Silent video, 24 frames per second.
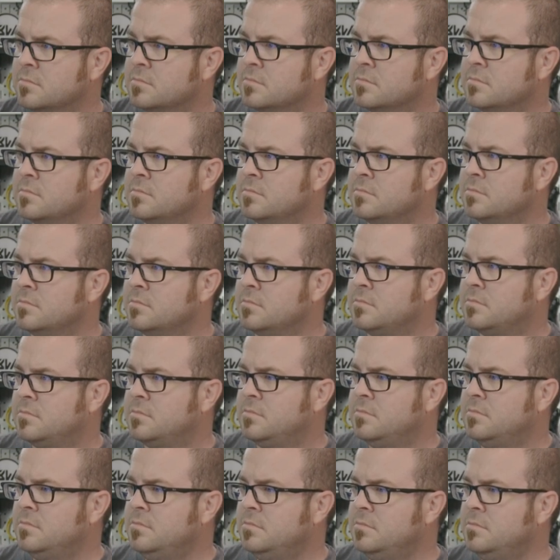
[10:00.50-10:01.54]

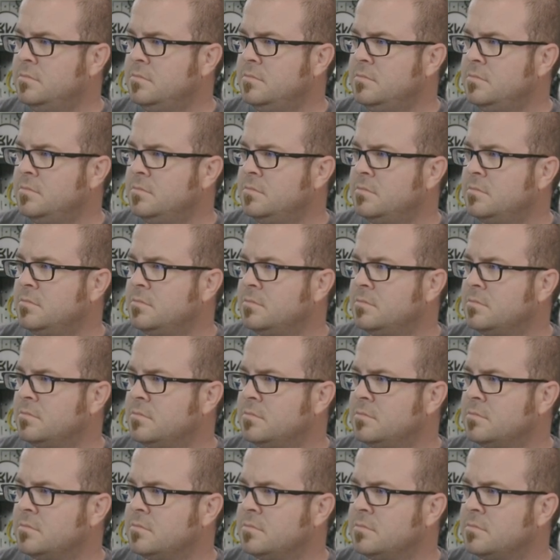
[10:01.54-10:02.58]

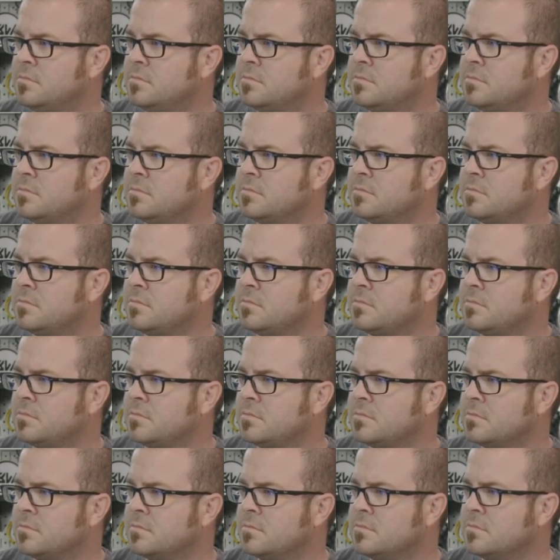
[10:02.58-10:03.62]

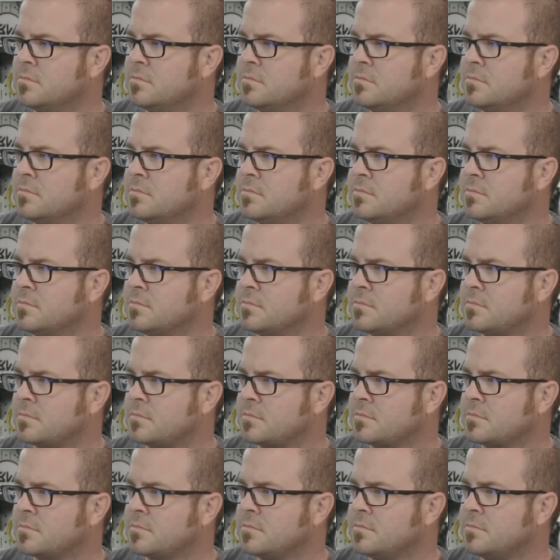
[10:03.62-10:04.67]

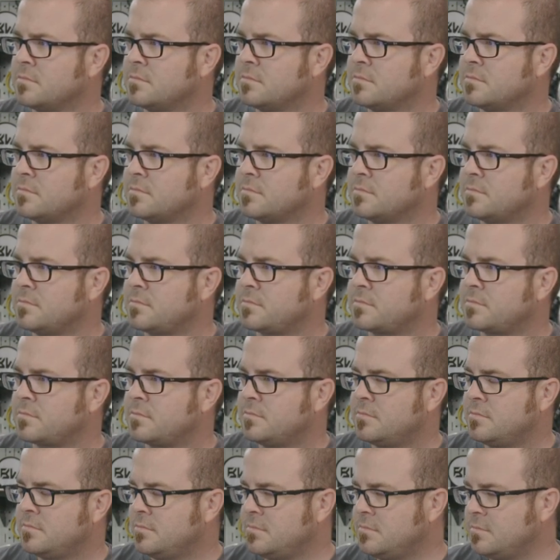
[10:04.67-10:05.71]

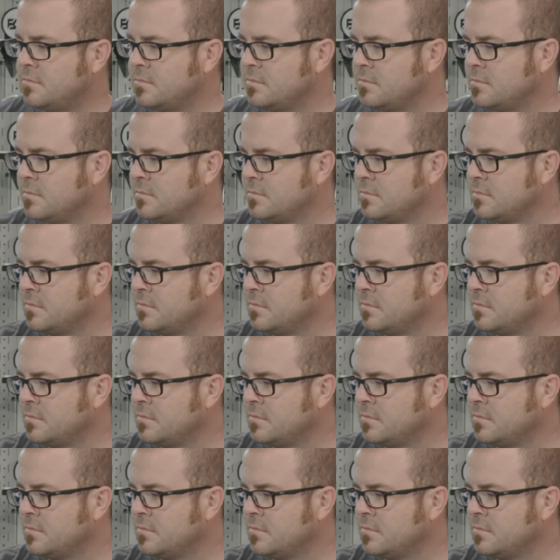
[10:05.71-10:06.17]
No words are spoken by the person on screen.